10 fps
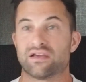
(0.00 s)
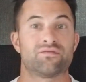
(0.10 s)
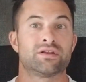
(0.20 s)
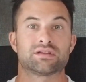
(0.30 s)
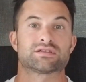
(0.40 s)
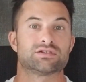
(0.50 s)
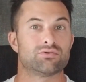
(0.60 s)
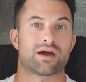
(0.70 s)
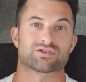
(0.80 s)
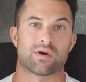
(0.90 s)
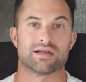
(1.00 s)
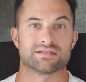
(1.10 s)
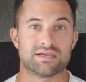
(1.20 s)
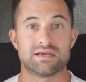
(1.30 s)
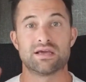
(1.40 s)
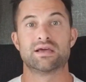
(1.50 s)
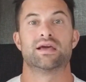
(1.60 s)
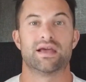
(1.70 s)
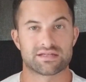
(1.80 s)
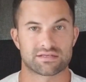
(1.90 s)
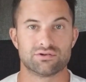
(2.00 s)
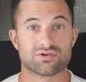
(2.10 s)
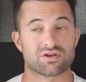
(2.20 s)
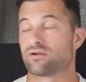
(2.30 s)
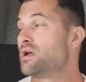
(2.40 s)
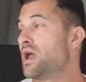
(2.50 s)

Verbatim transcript: it doesn't do X, Y, and Z, it's a loser.